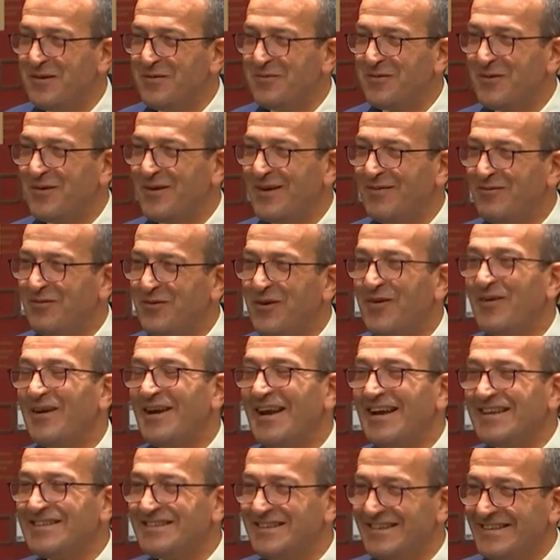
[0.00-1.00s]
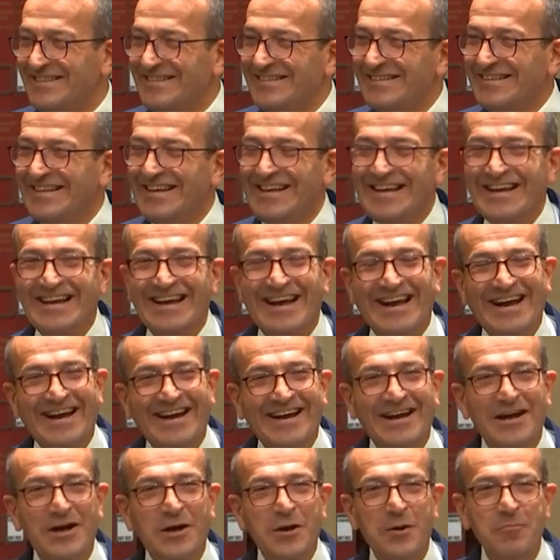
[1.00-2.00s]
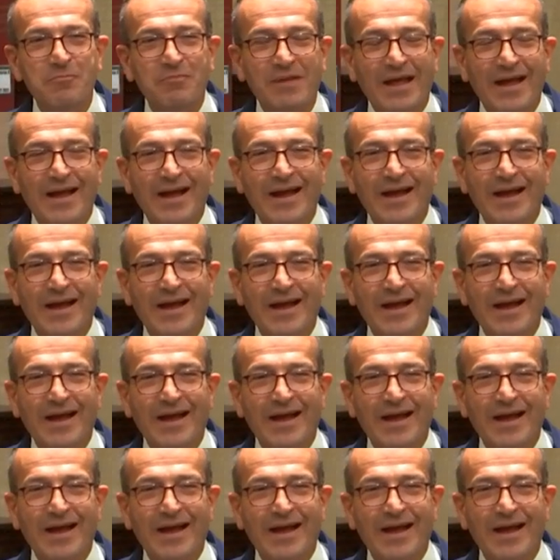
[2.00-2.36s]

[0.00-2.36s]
for a, for a lesson. Um,